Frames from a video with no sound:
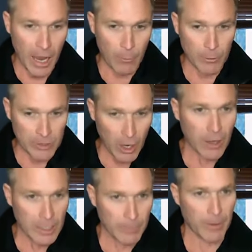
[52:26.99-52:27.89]
and we were
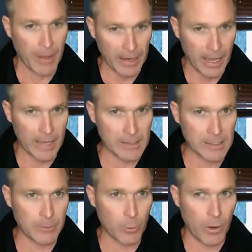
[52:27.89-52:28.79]
talking about that
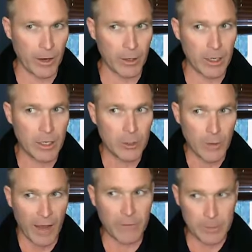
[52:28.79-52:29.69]
concept where
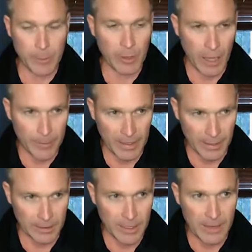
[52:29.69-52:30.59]
you have these people coming
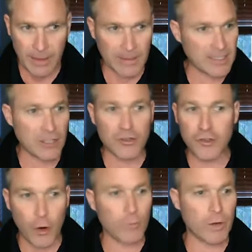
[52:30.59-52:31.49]
in that let's say
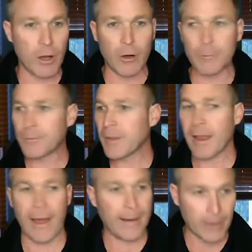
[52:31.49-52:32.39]
don't know
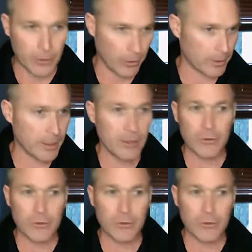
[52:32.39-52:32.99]
how to cook,